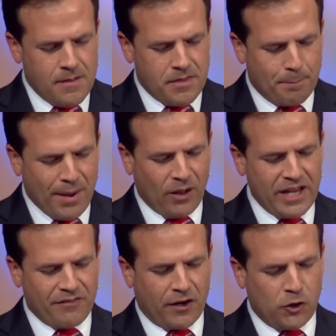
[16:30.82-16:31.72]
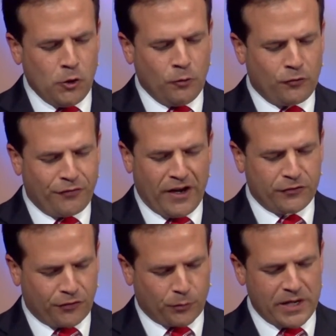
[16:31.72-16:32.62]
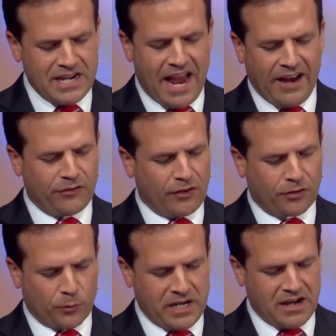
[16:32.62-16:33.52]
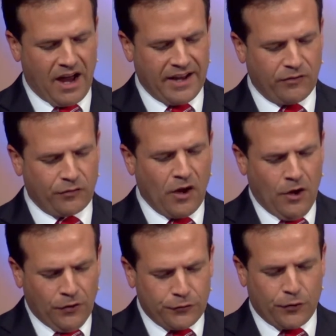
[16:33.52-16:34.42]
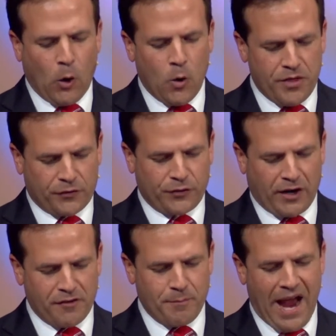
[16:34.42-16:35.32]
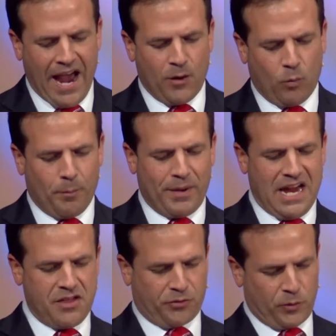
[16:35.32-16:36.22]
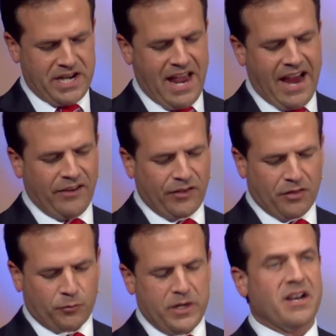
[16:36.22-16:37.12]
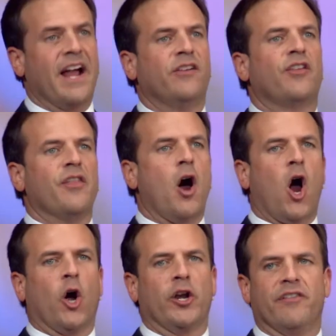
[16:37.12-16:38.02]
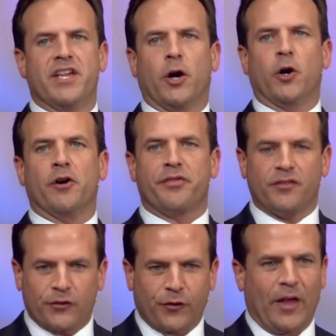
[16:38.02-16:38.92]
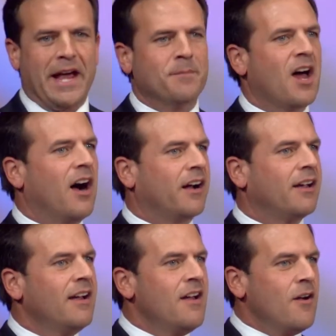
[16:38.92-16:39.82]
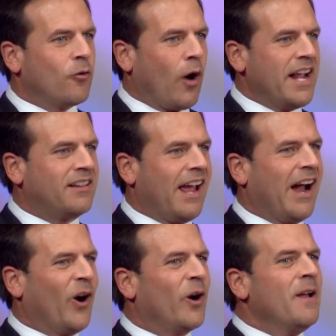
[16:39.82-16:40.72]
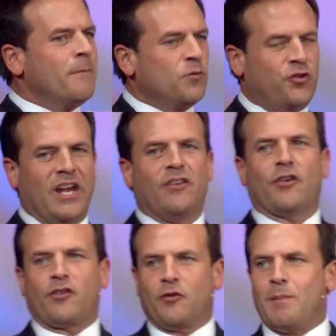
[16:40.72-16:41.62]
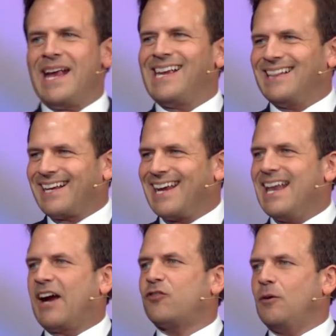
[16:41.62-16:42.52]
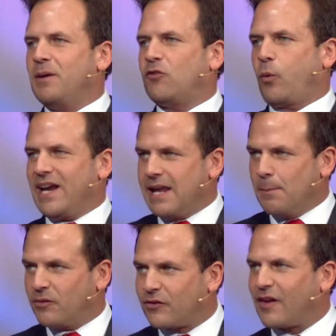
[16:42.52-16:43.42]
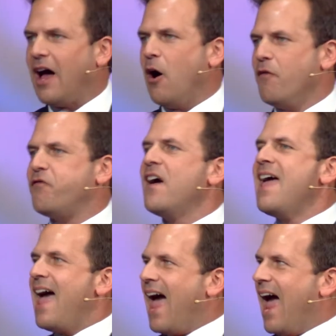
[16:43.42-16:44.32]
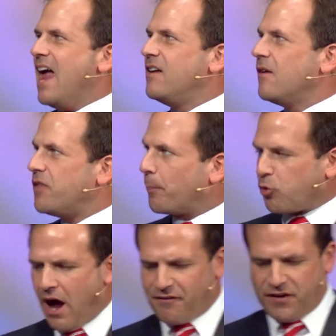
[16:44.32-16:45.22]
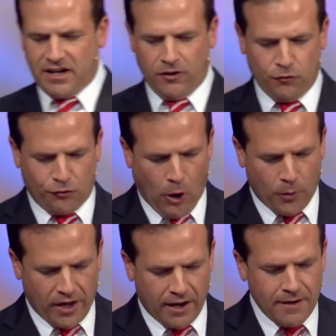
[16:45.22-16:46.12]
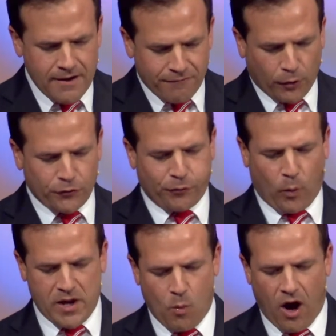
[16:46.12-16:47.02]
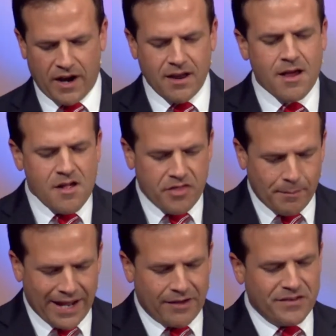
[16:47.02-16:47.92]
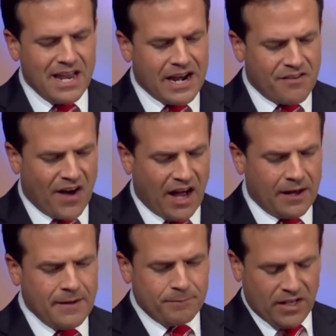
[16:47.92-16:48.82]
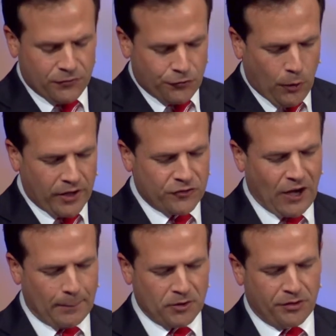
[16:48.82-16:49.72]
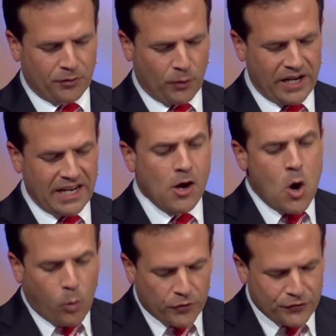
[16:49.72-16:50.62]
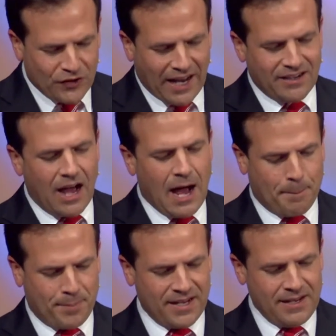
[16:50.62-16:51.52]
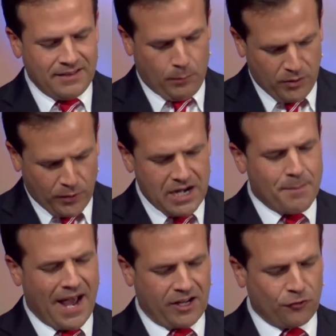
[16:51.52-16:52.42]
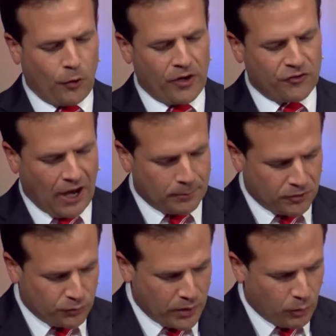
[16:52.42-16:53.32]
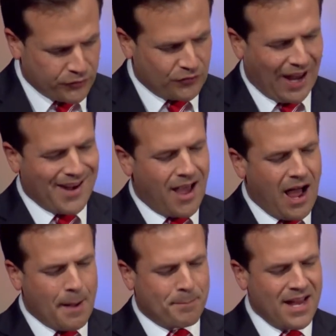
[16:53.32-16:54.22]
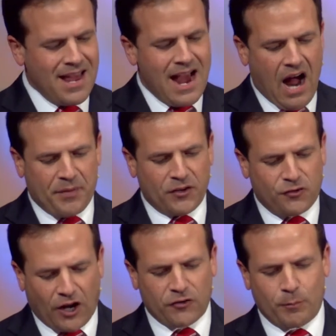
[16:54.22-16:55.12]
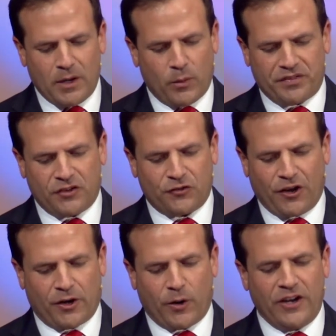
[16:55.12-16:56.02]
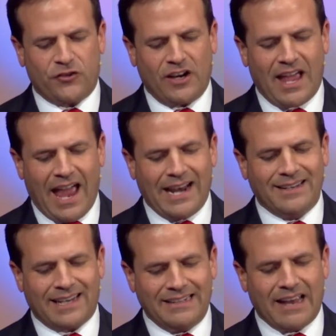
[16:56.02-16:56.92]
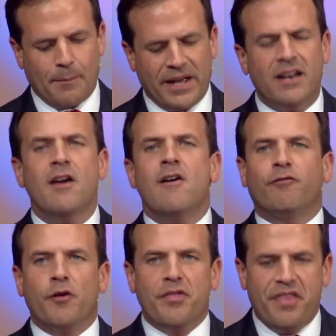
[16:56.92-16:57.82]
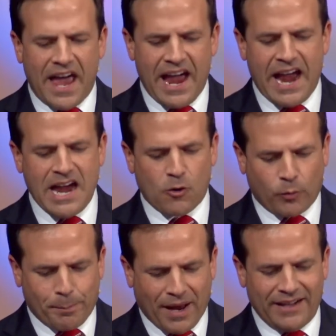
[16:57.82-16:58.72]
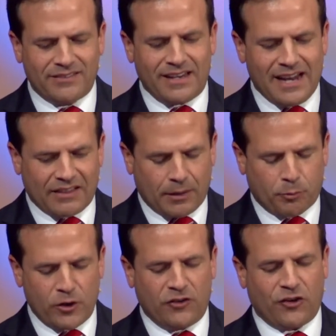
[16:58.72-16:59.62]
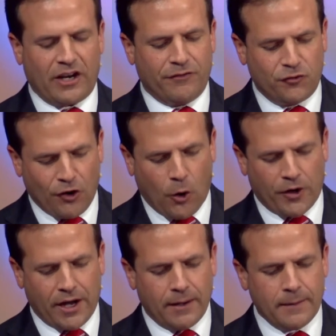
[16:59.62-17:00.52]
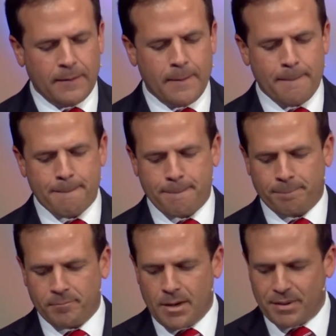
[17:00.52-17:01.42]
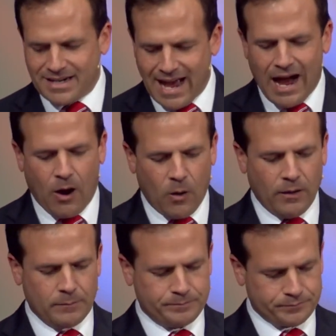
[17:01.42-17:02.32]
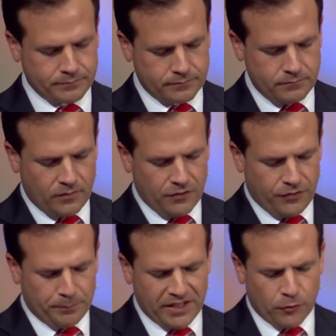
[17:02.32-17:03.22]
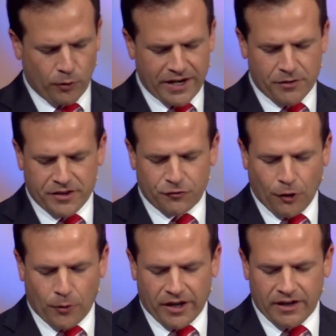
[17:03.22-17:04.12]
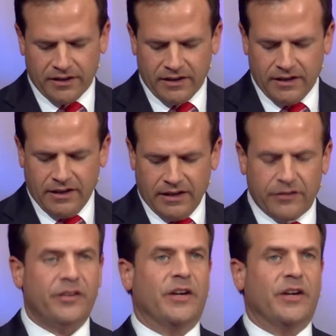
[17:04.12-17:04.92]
the belly of a huge fish three days and three nights, so the Son of Man will be three days and three nights in the heart of the earth. Slam dunk. Right there, Jesus is making the connection between himself and the prophet Jonah. Verse 41 The men of Nineveh in Jonah chapter 3 will stand up that we read about in Jonah chapter 3 will stand up at the judgment with this generation and condemn it. For they repented at the preaching of Jonah. But now, something greater than Jonah is